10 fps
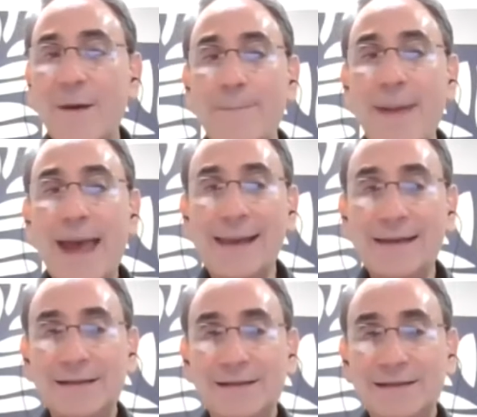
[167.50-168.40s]
and the
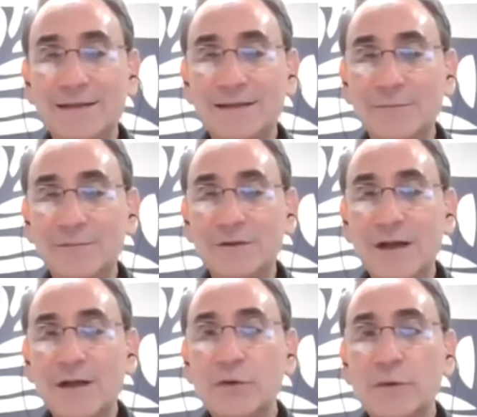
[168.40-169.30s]
patented systems.
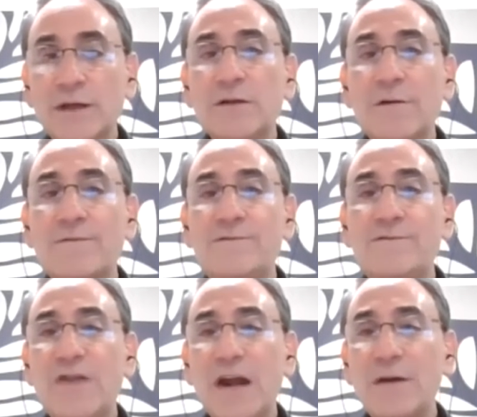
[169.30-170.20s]
So these are
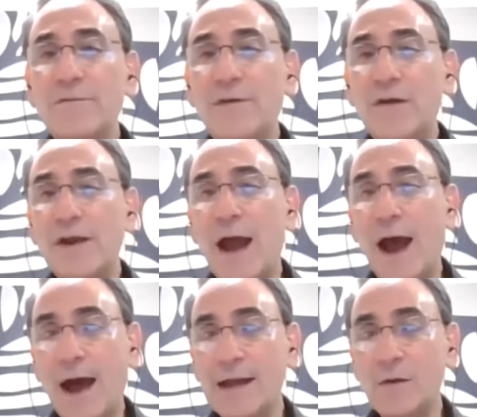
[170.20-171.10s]
very, very
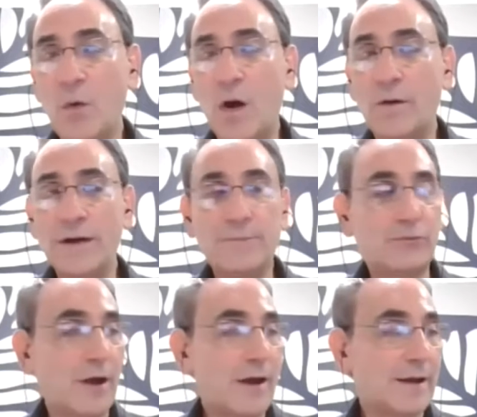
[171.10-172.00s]
high quality
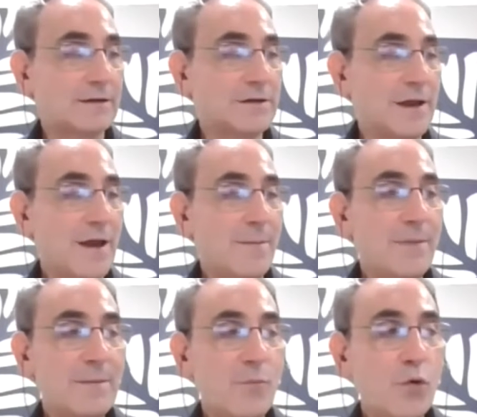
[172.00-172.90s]
products.
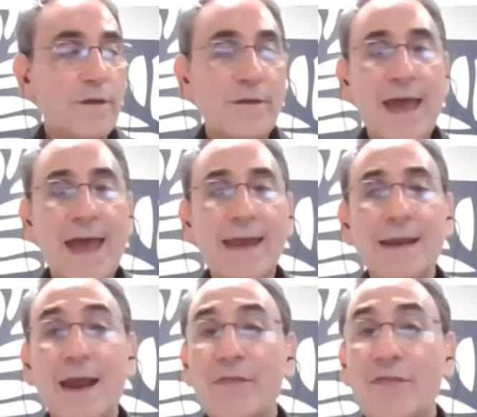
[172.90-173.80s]
But more than
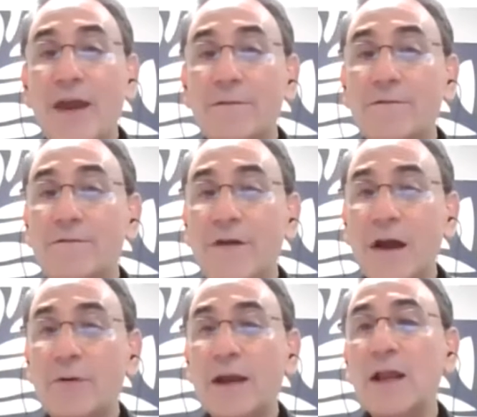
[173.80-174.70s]
that, they are
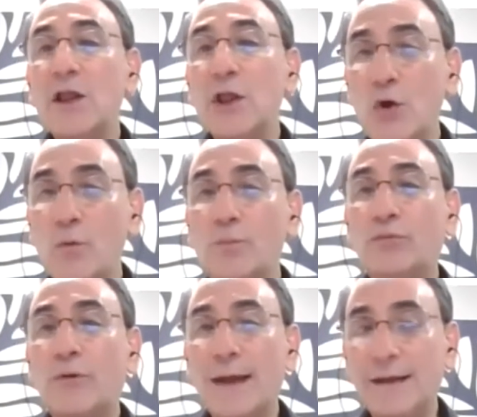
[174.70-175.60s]
very low
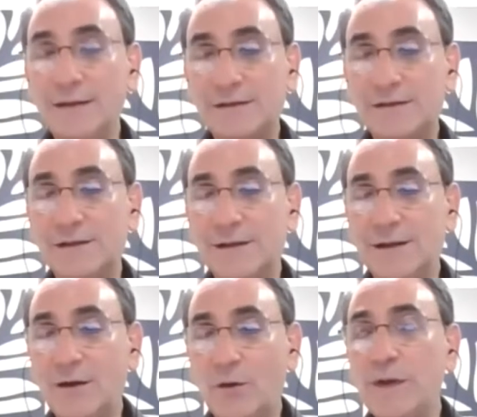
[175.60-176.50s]
price.
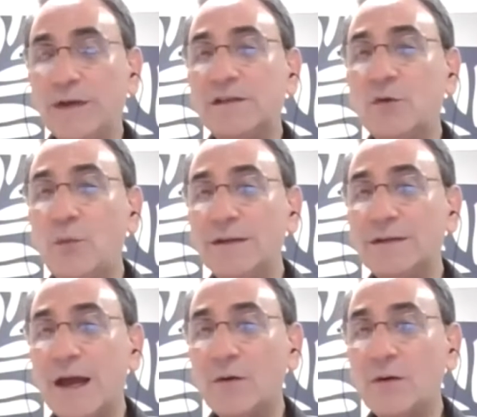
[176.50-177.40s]
We
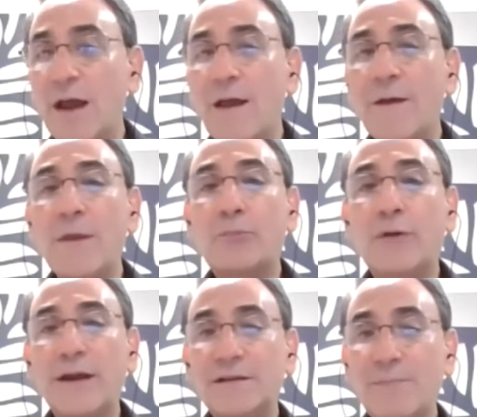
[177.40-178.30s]
squeeze out the
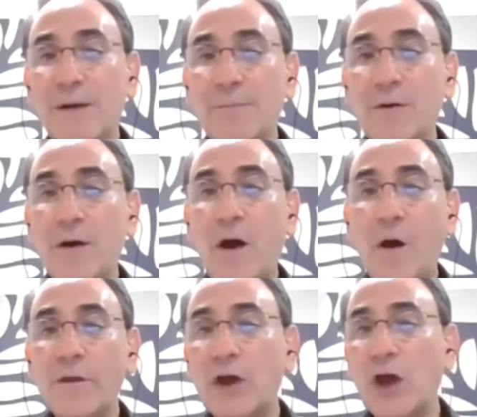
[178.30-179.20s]
price bubble,
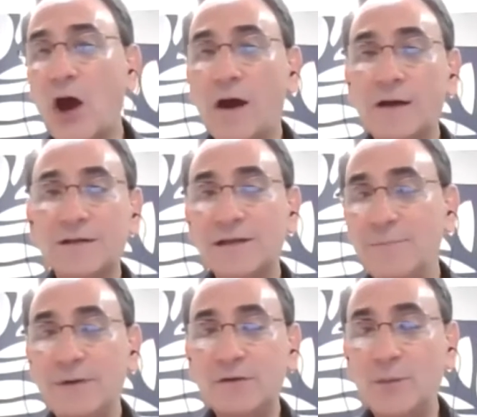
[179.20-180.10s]
all the cost
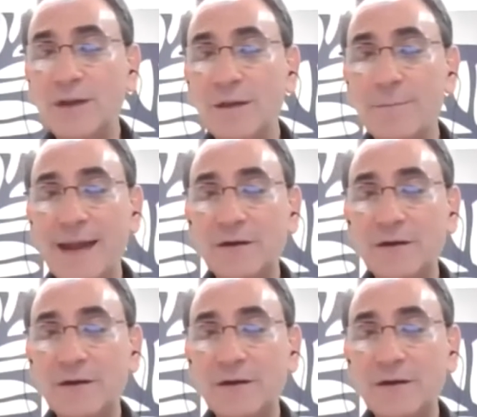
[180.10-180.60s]
in between the